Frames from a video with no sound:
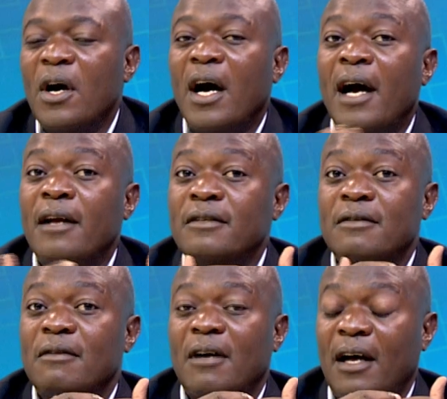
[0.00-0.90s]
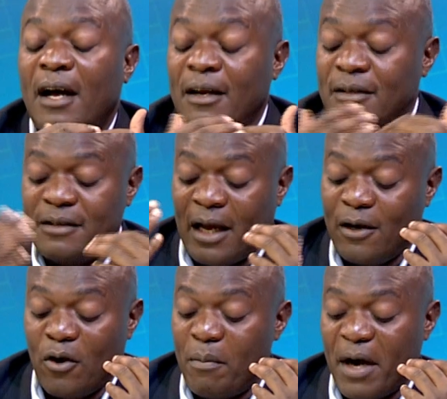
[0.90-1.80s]
And I'll
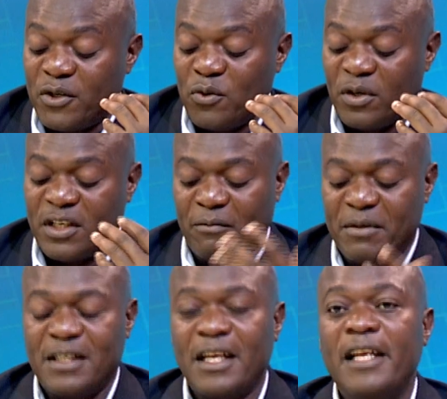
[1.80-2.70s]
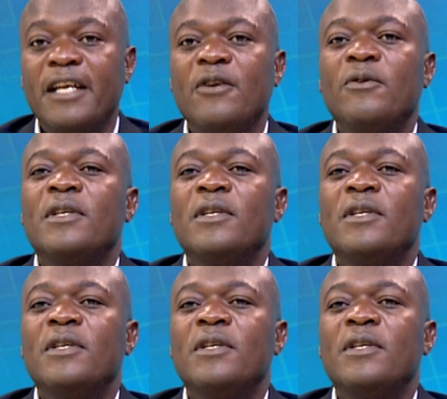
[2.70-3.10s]
go back to what I've been telling you,